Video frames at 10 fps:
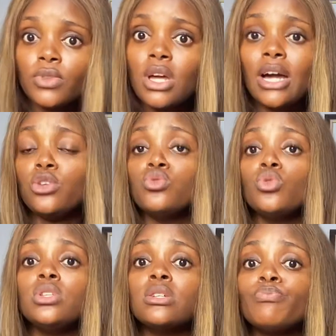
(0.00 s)
and you know
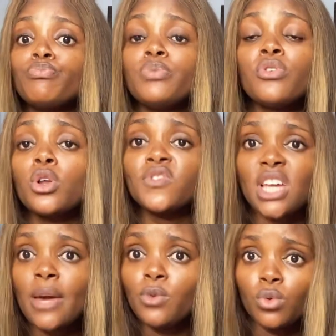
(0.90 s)
the period of
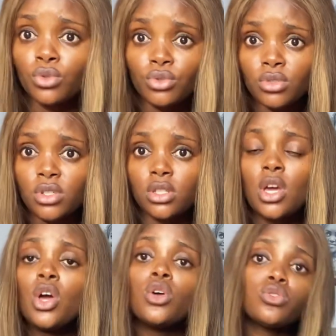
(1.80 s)
time you want to use it.
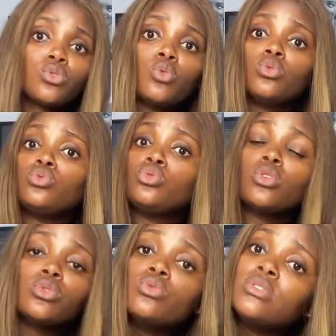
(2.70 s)
So do
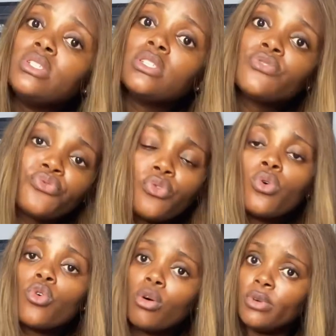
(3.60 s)
not do this for
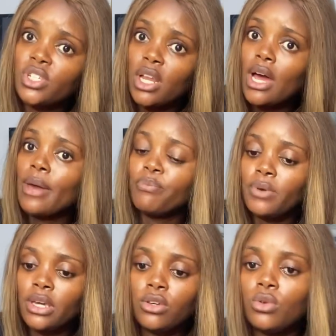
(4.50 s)
commercial, I
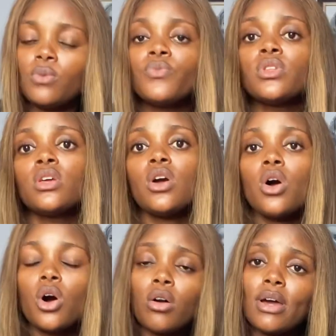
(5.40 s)
beg you.
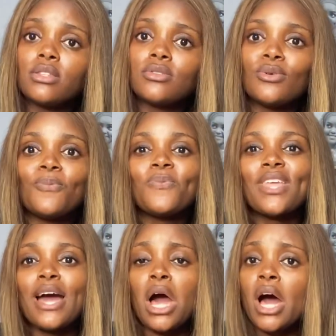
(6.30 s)
All right, so
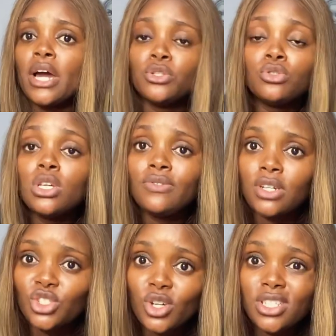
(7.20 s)
I don't know if you
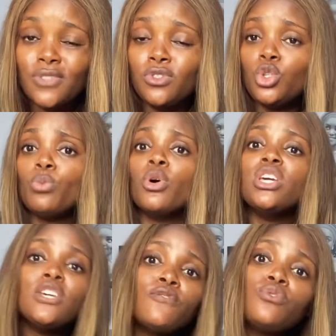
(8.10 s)
enjoyed this video, but
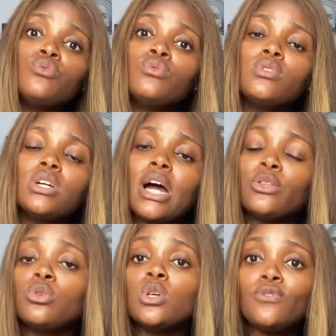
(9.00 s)
I don't
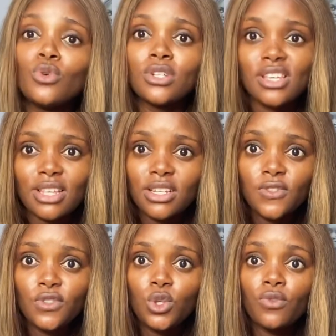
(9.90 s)
know if you understand this
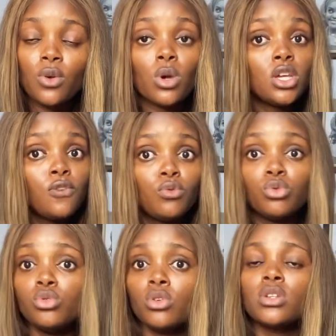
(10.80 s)
video very well. If you do
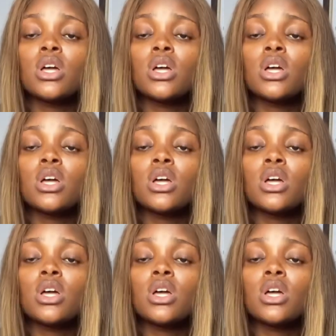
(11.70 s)
not,